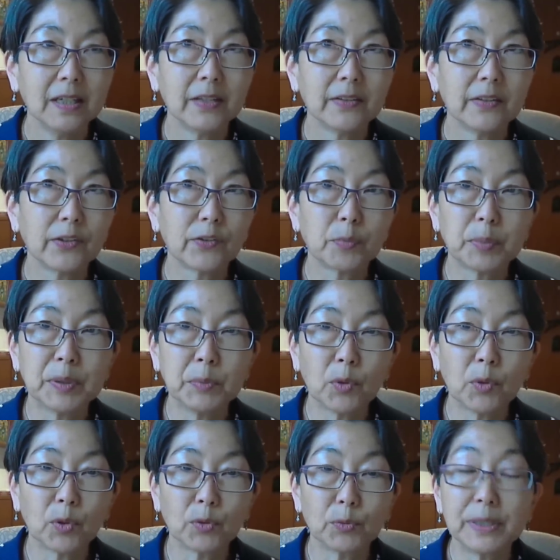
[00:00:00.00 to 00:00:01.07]
The Supreme
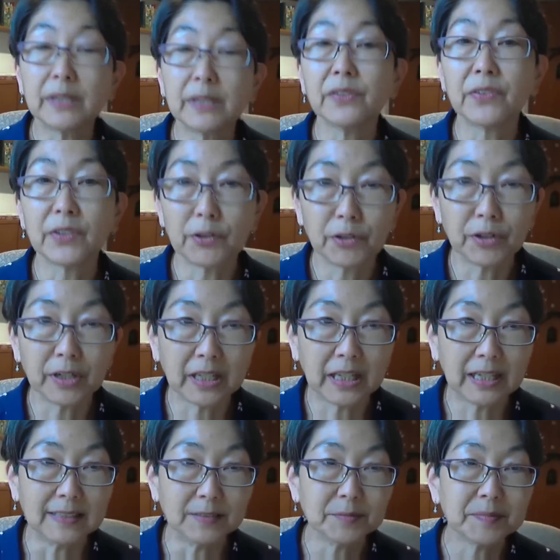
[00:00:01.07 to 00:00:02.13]
Court reconsidered
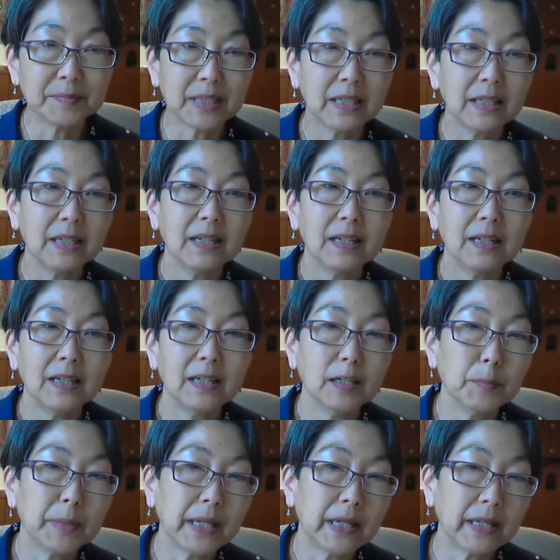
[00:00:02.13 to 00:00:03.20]
again.
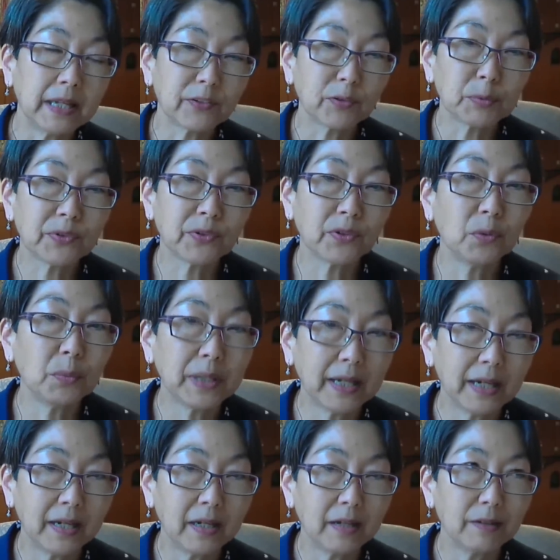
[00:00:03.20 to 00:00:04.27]
Um, and as a result, we
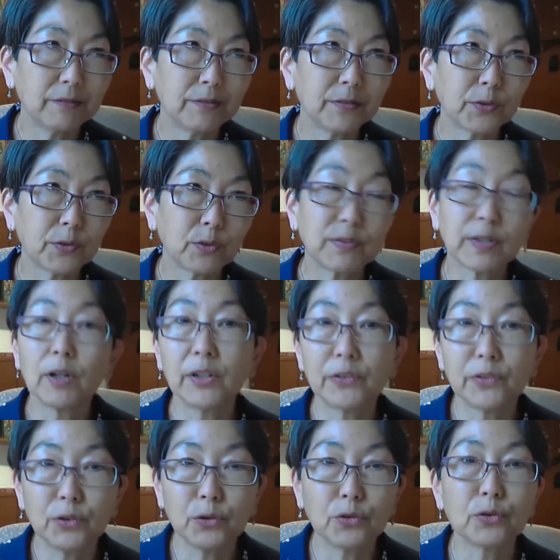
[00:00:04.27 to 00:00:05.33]
have sort of a
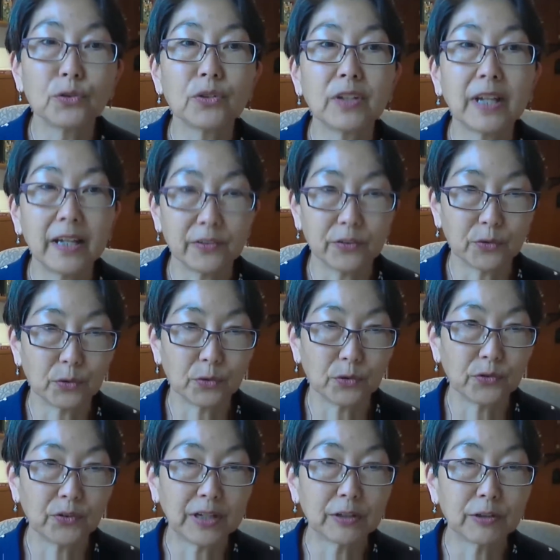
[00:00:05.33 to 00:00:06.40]
constitutional test or
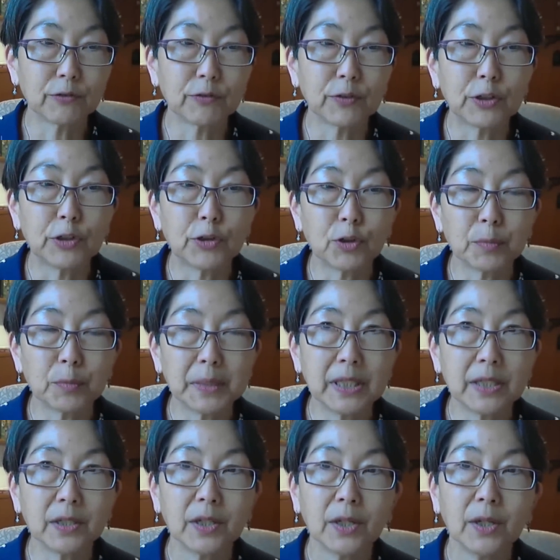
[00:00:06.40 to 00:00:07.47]
standard for
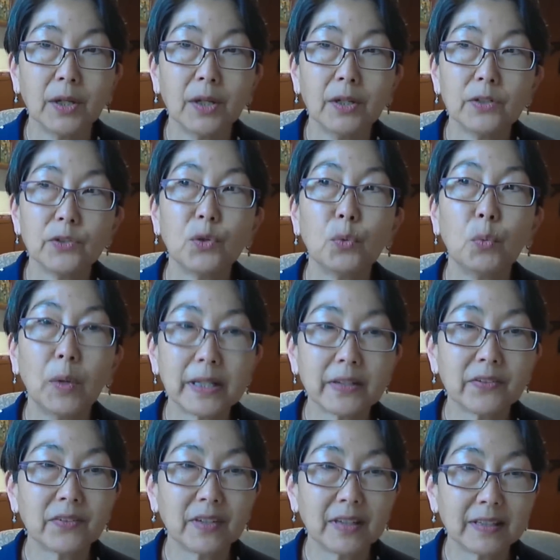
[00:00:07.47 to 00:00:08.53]
determining to what
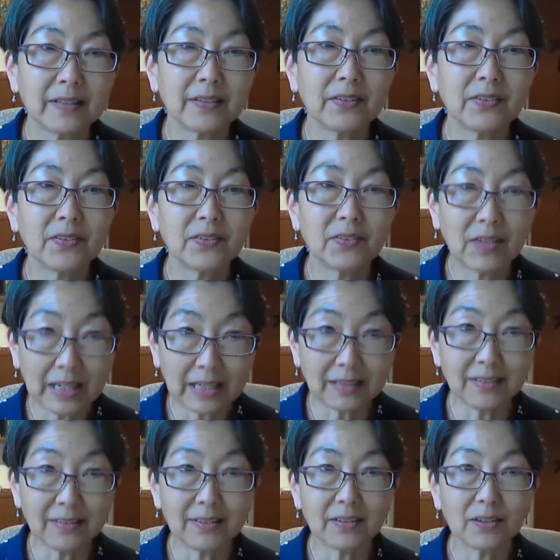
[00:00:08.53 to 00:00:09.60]
extent
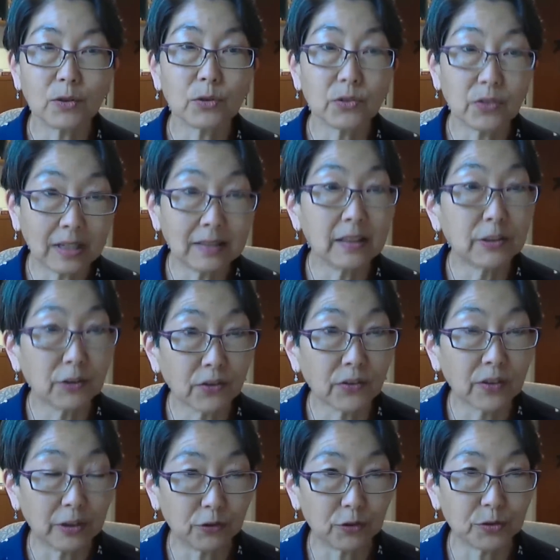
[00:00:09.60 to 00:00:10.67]
states or state
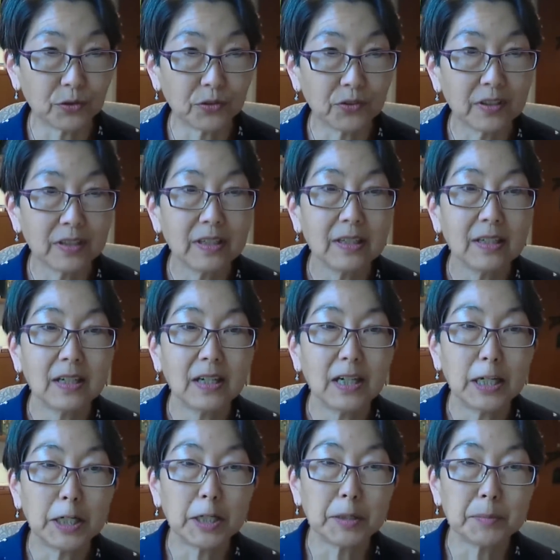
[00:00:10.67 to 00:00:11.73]
legislatures
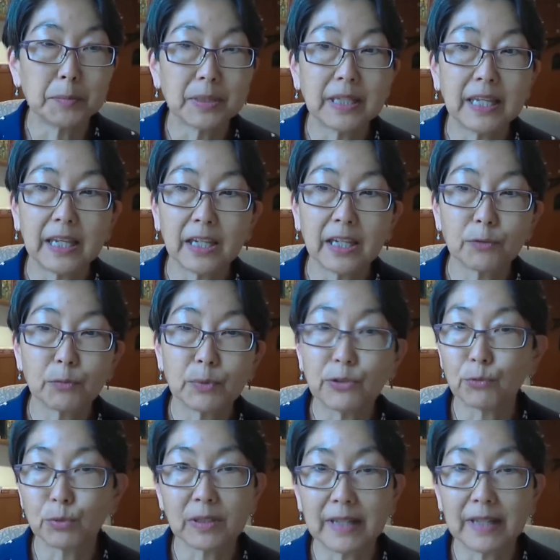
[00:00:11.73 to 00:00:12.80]
um, can
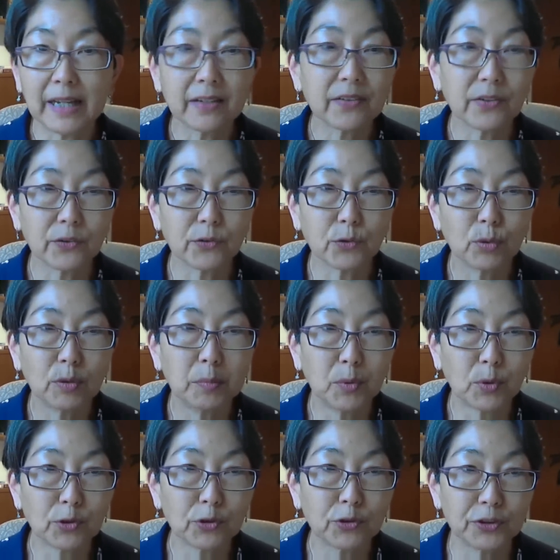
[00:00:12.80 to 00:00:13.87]
restrict access to
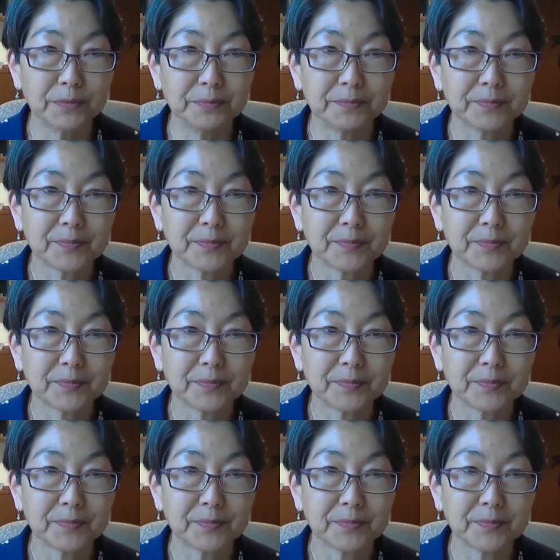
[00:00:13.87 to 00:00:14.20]
abortion.